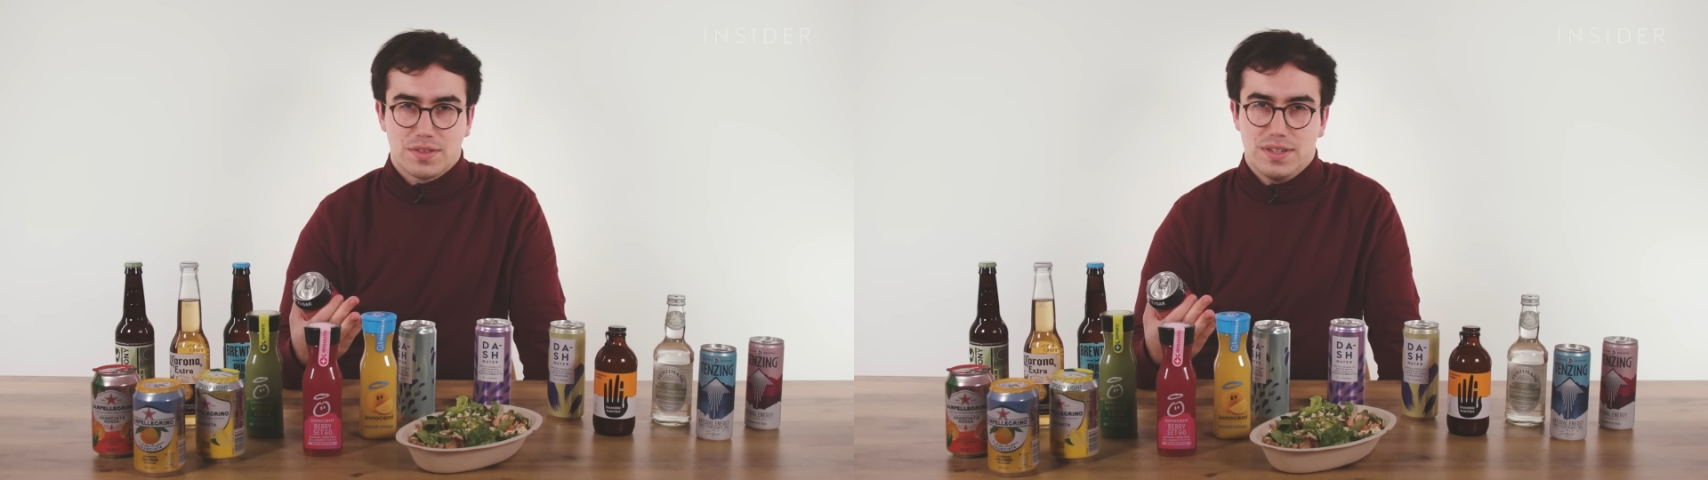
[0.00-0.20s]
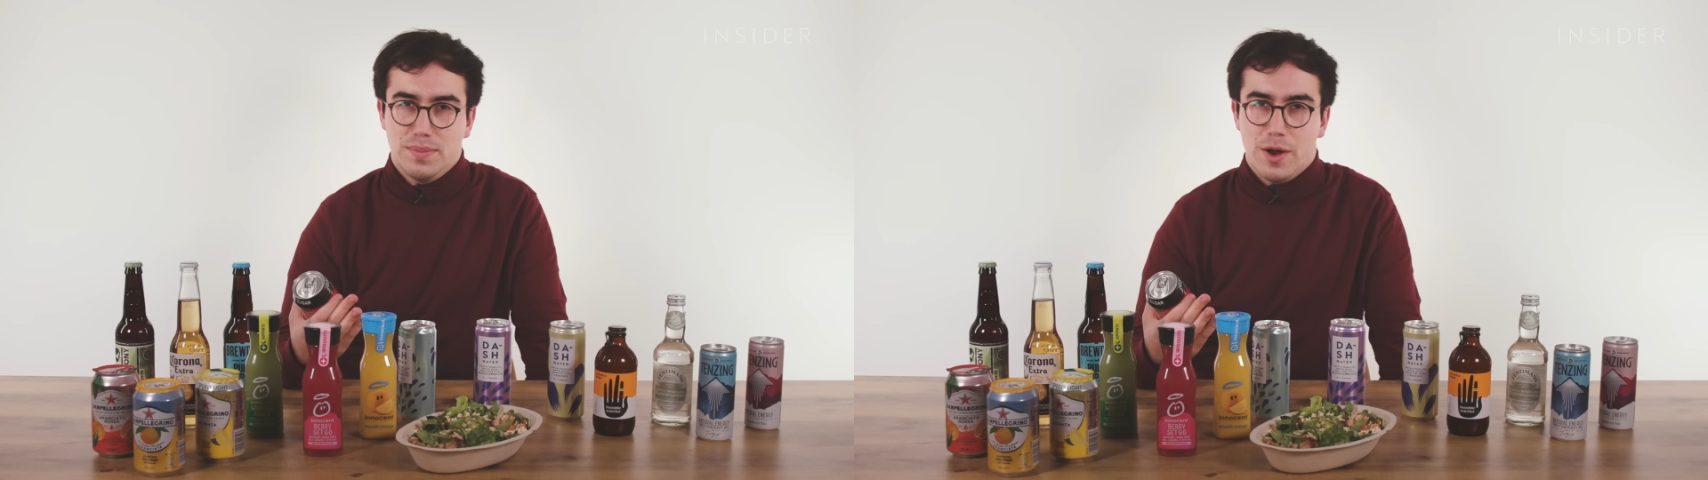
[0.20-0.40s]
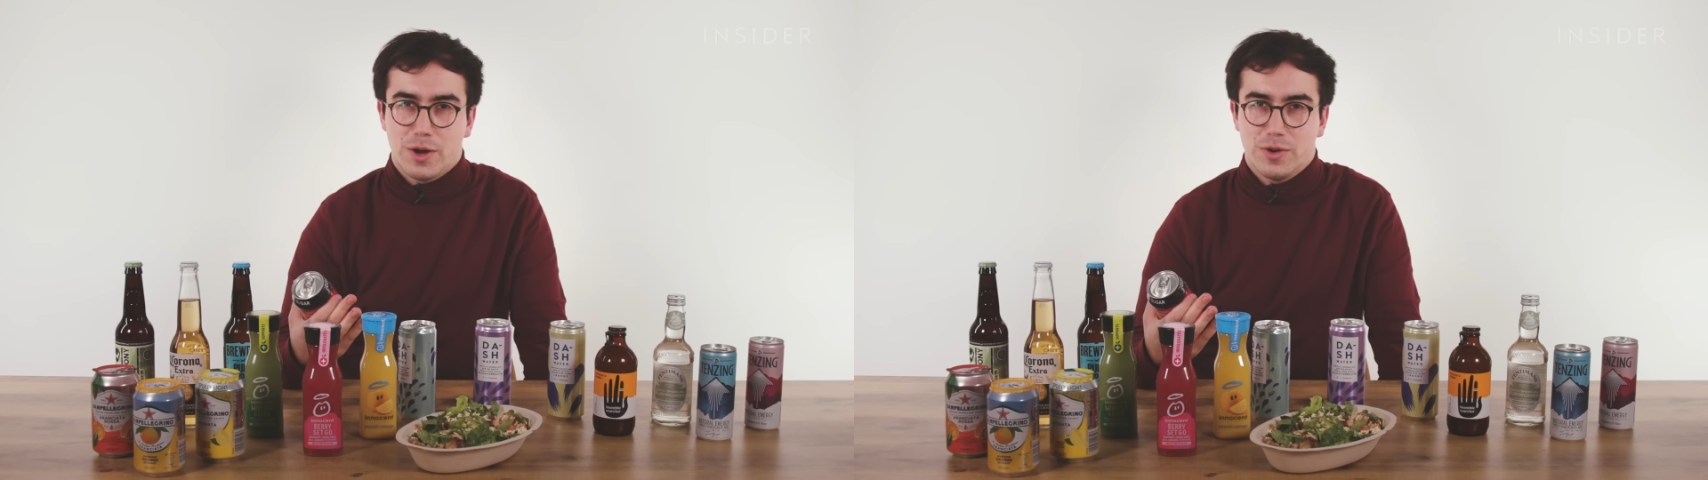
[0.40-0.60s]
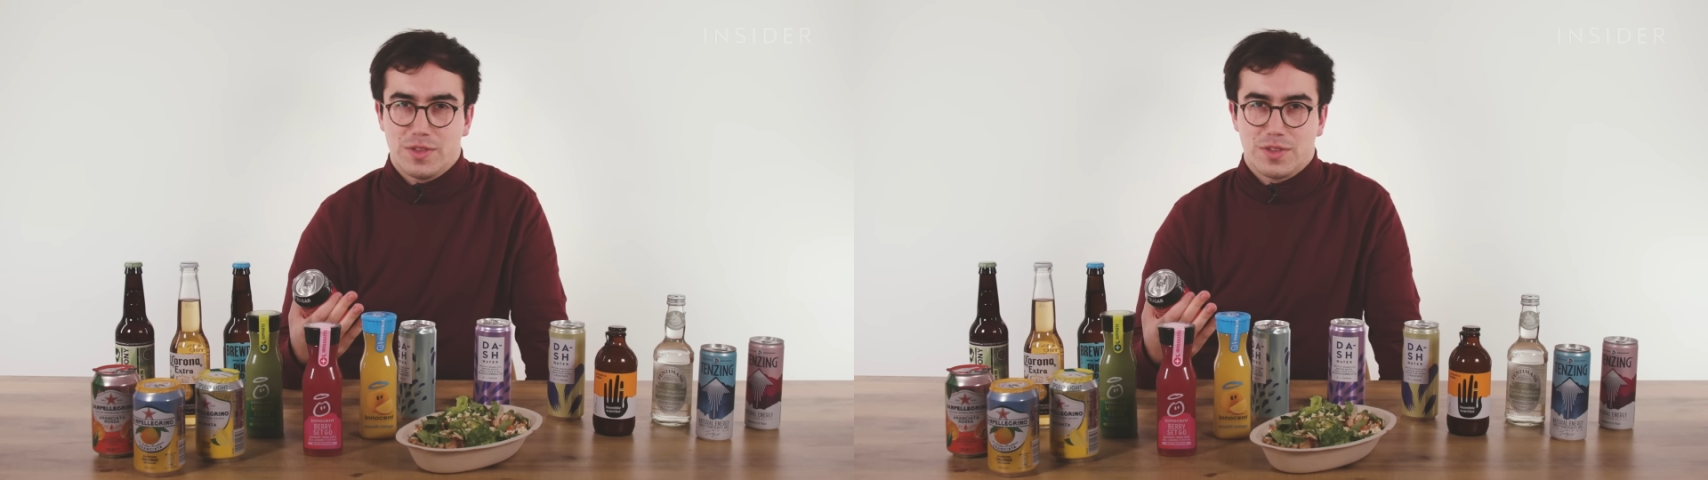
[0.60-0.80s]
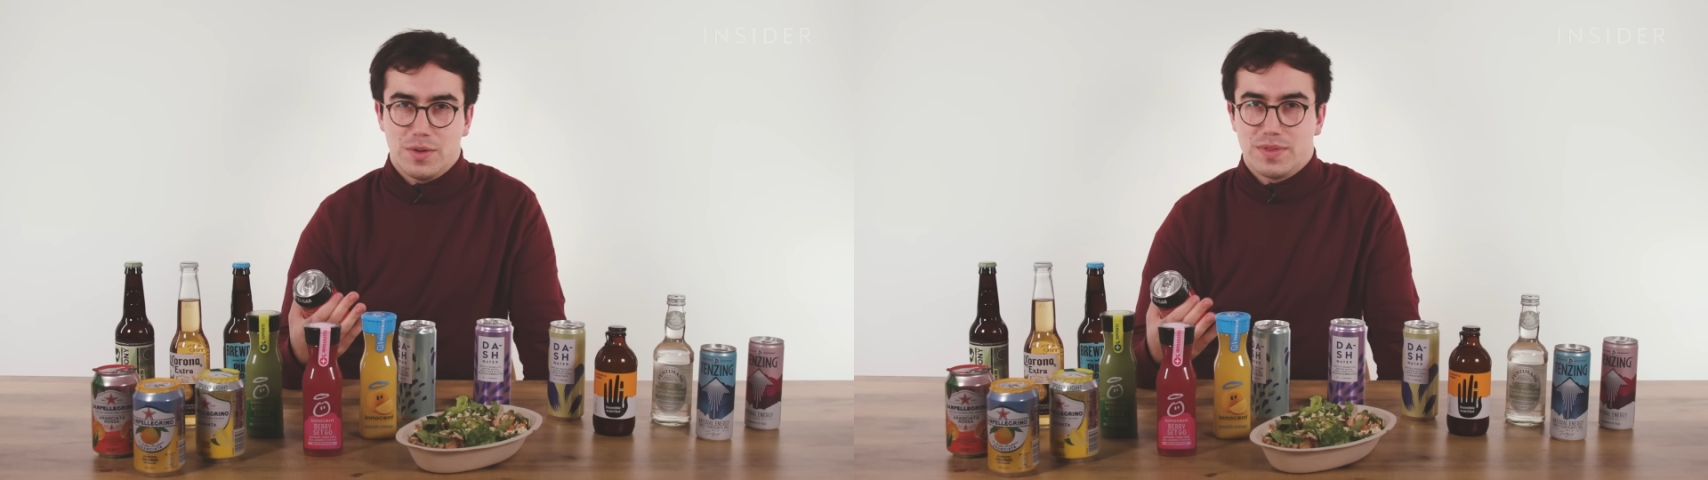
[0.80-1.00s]
that America
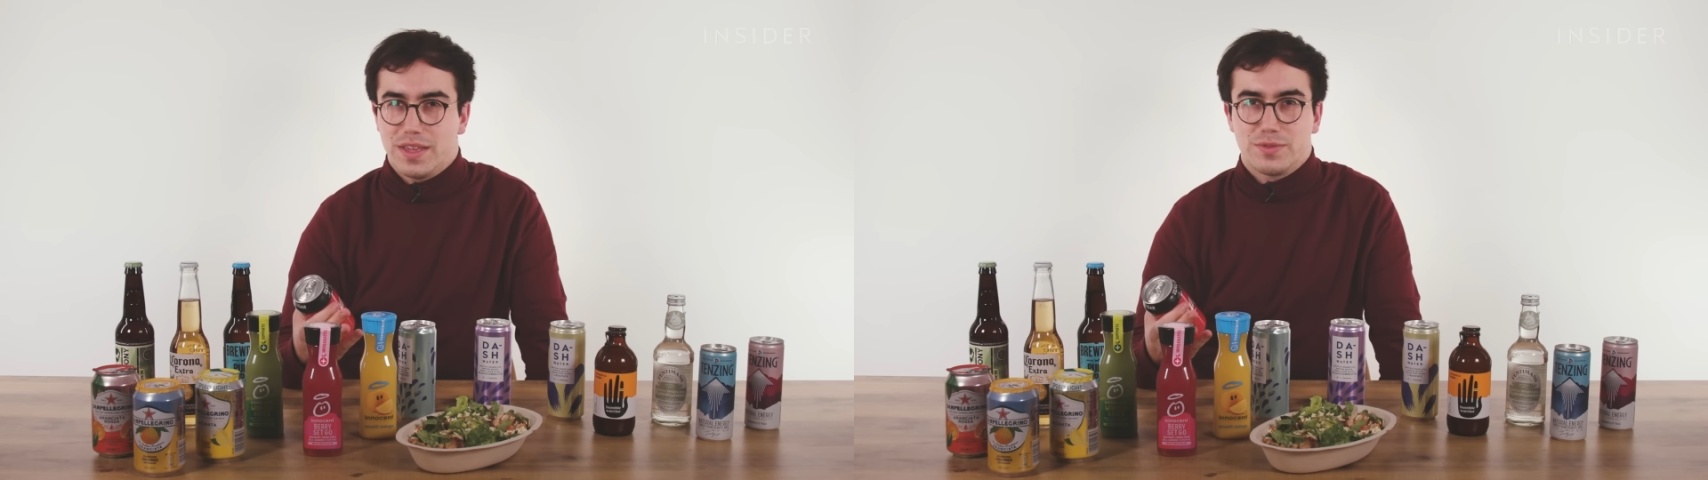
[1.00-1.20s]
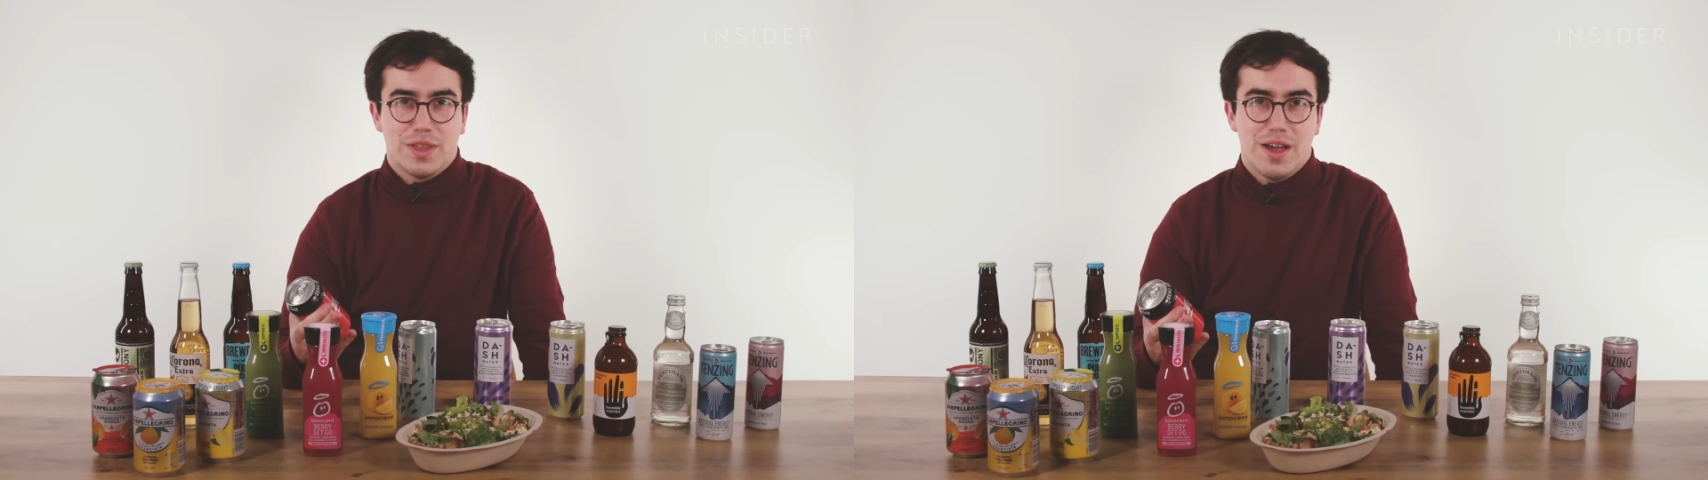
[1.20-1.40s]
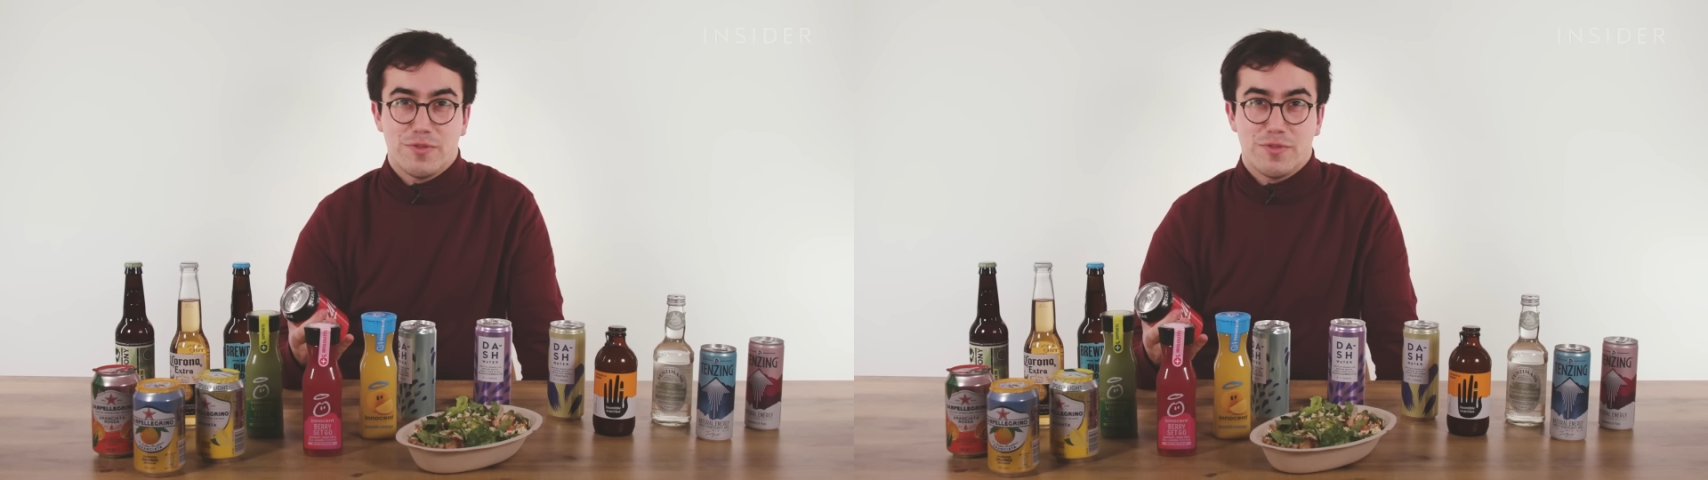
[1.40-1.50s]
is so obsessed with high